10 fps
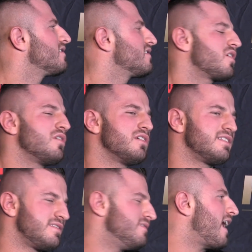Yes, so
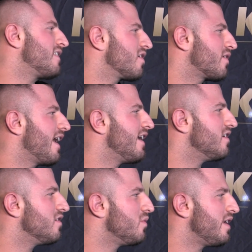that's okay,
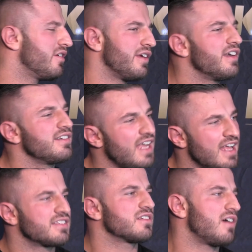you know, when you hear
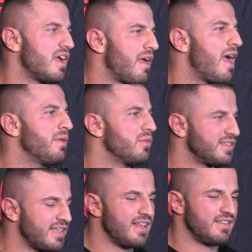that, so I'm happy
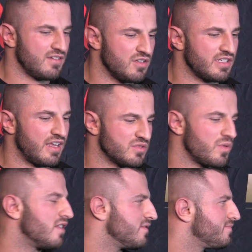with that as
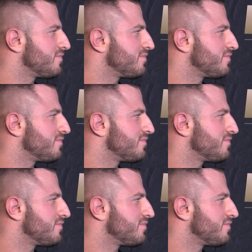well.